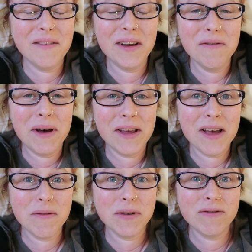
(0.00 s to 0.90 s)
But anyway,
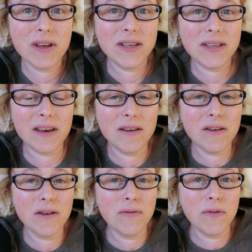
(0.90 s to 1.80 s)
yeah, it was nice to get
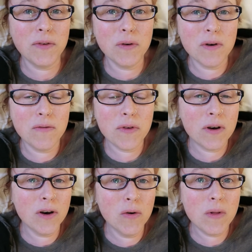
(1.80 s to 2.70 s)
an overview of the
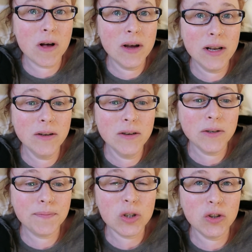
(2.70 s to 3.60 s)
whole island.